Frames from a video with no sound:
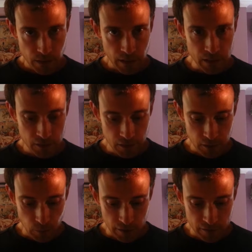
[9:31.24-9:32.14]
And in
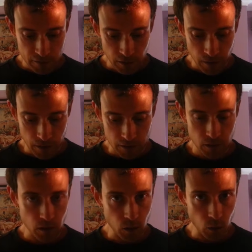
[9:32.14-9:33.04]
situations like this,
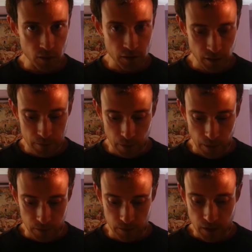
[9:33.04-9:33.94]
Condorcet
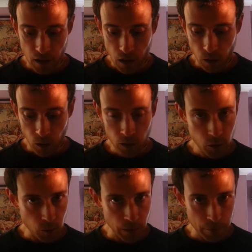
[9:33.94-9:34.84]
methods
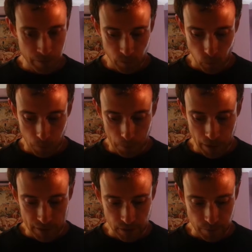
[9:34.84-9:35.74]
arguably perform
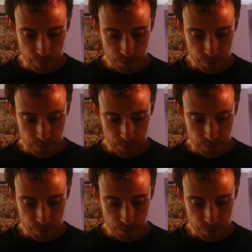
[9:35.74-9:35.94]
better.